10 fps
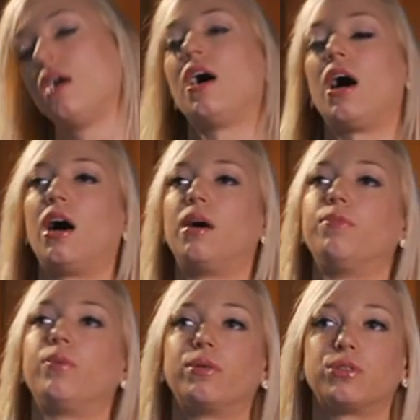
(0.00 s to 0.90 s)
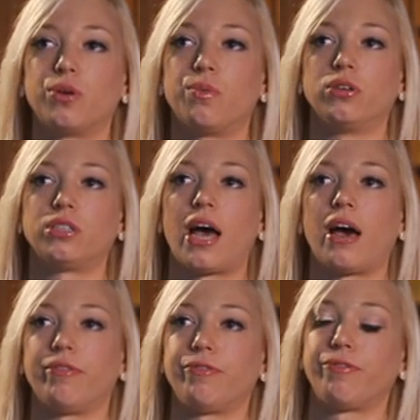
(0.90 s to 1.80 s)
We also want to
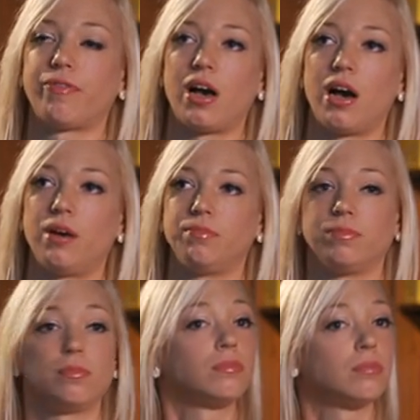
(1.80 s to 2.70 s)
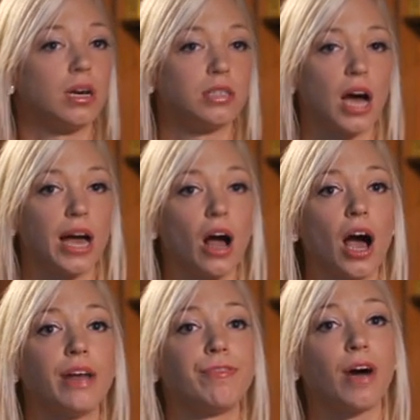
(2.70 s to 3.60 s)
have a diet
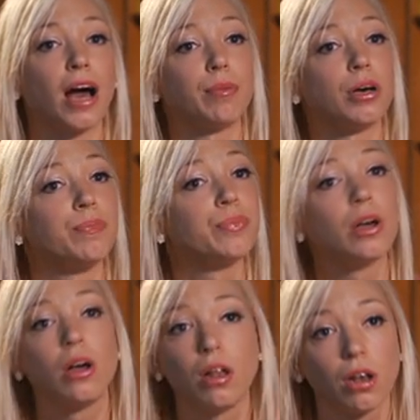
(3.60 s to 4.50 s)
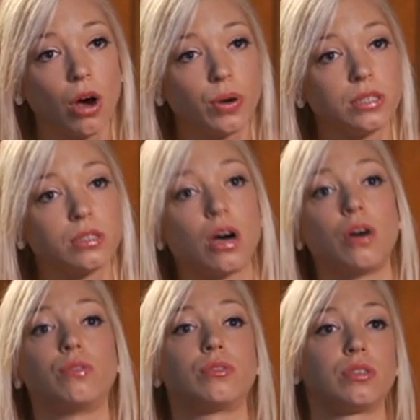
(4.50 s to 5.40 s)
high in fibre, low in
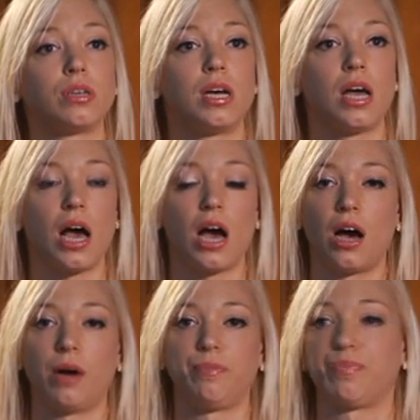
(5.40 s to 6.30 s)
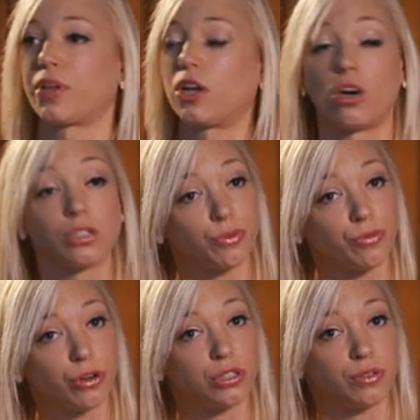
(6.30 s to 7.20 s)
salt, lots of
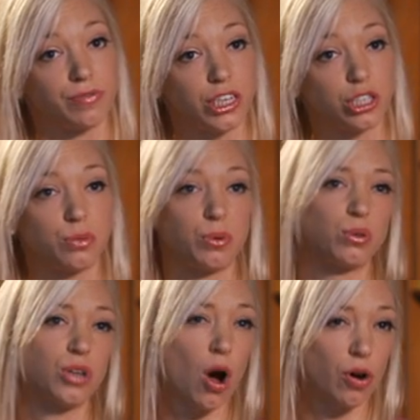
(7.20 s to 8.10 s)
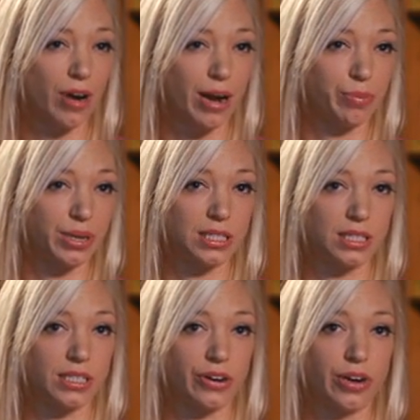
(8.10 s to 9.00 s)
fruits and vegetables, whole grain breads and
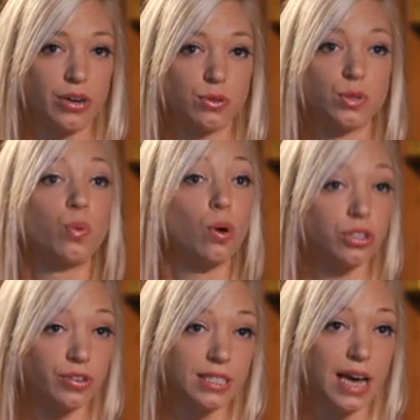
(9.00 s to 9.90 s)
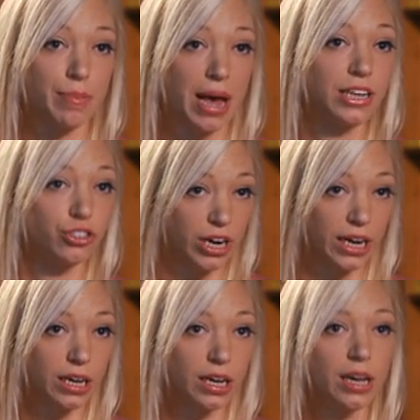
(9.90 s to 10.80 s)
cereals, water as our main
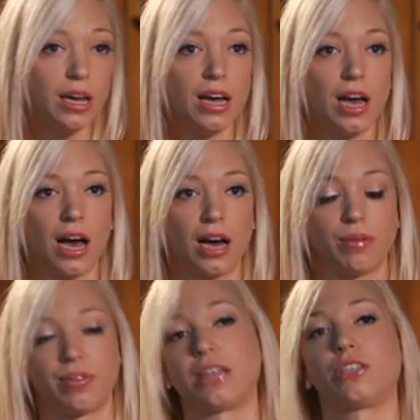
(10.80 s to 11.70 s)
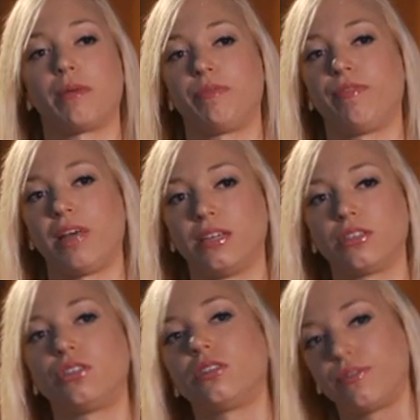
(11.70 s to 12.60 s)
drink, that type of thing.
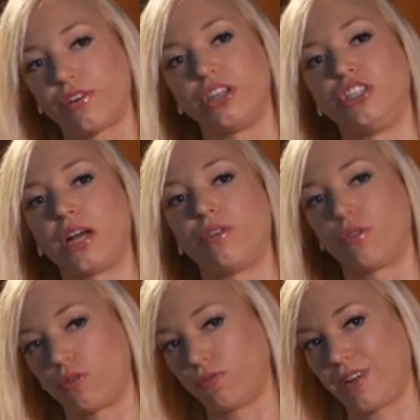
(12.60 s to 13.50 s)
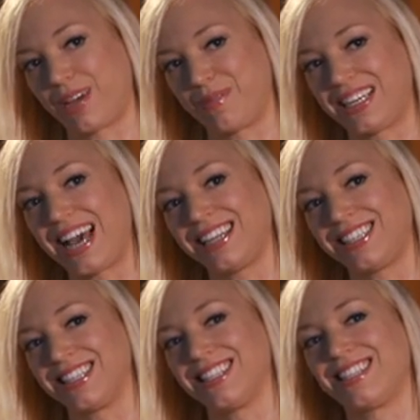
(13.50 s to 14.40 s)
So just the very general
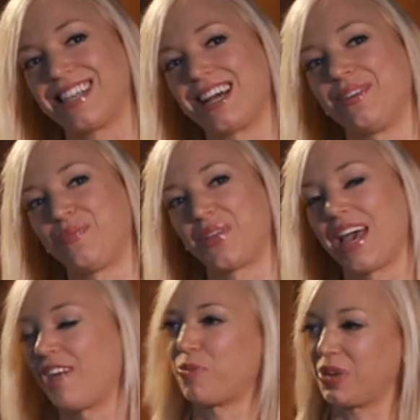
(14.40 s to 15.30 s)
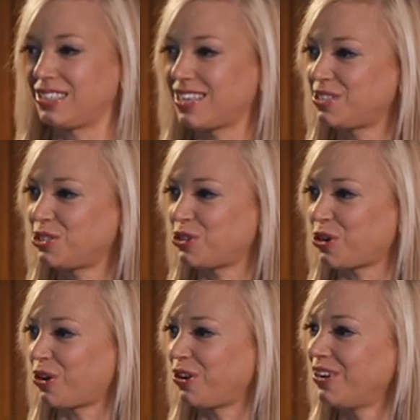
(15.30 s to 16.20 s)
recommendations that everybody says to
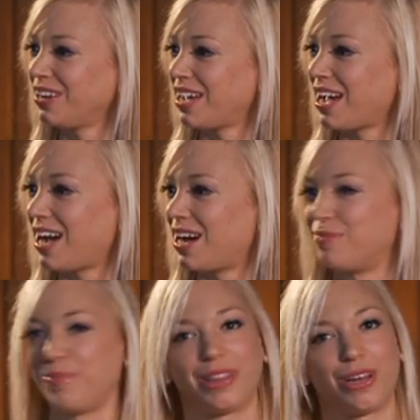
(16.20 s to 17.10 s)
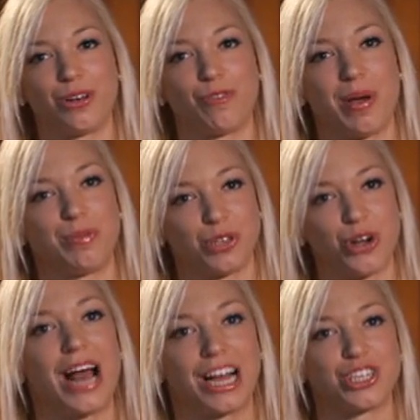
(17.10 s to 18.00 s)
do, but that a lot of people
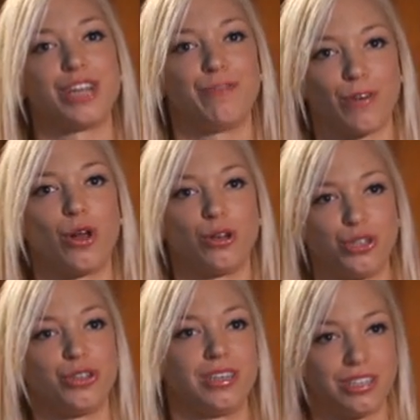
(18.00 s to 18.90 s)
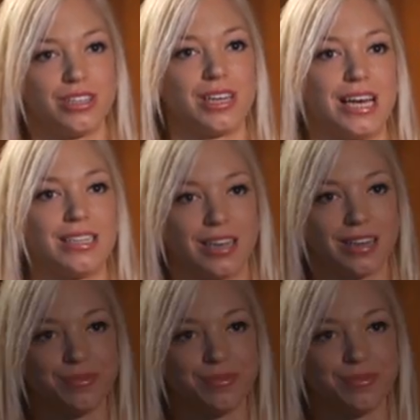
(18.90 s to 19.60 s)
don't actually follow to the letter.